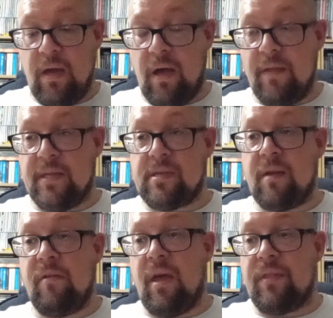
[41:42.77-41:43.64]
There's
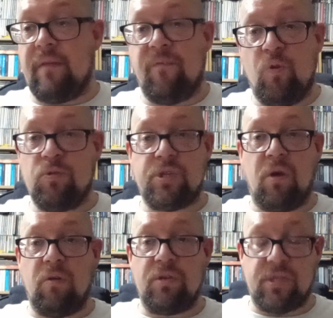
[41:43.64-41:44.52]
only, I think, four
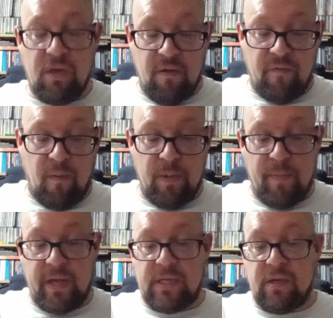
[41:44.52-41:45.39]
songs from the
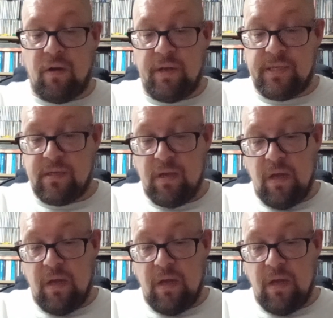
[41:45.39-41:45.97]
B-sides